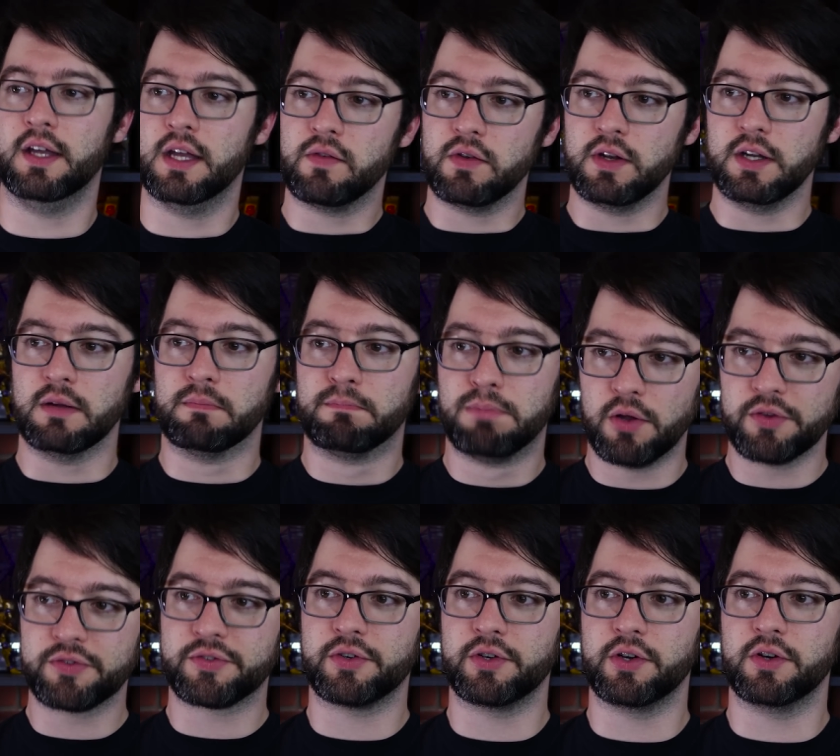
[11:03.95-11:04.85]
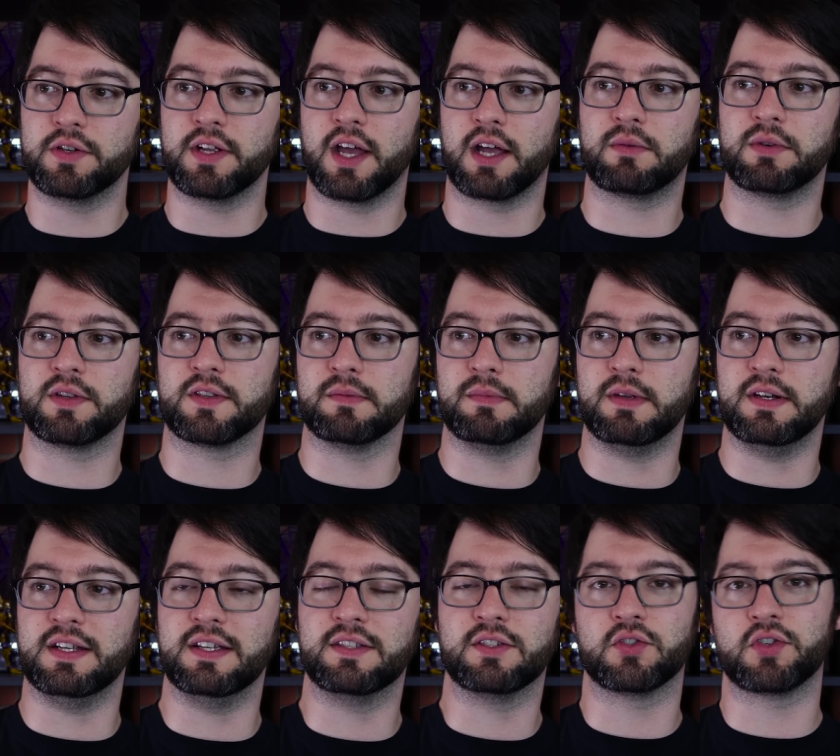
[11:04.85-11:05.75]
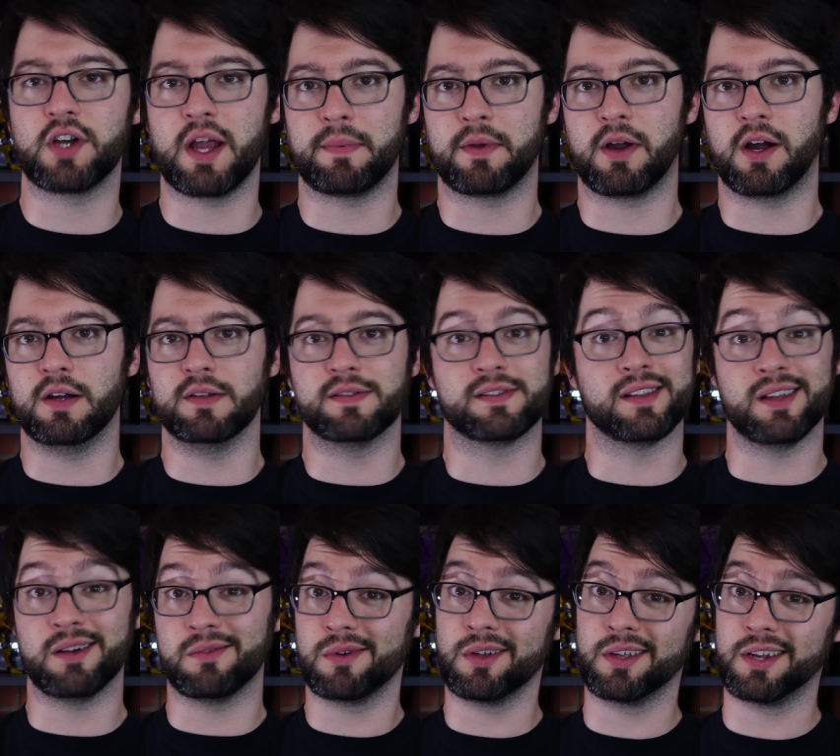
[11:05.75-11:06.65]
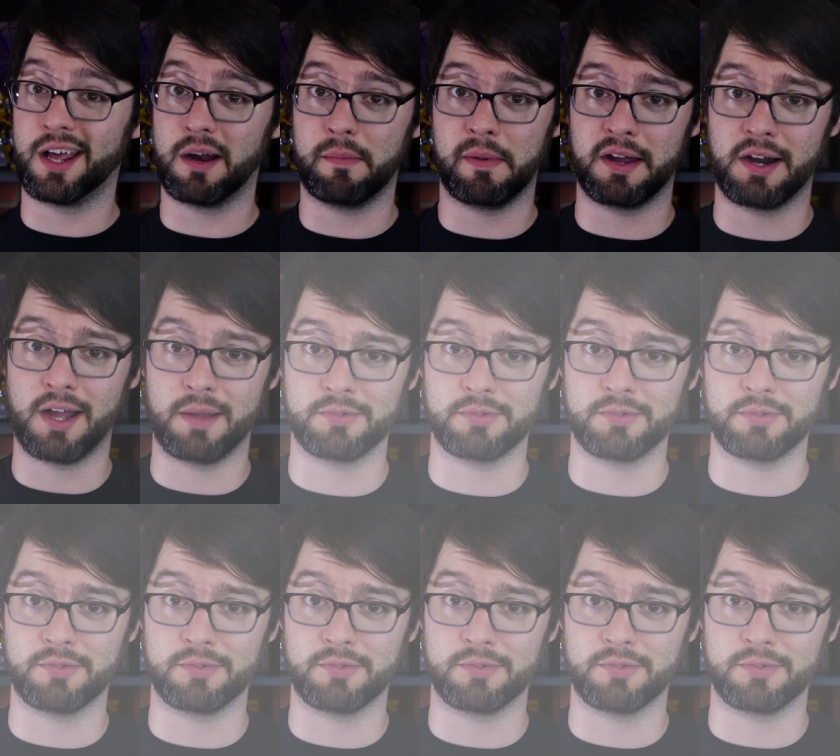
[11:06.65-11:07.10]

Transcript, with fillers: you need to bolster your deck with some decent trap cards, they're really not a bad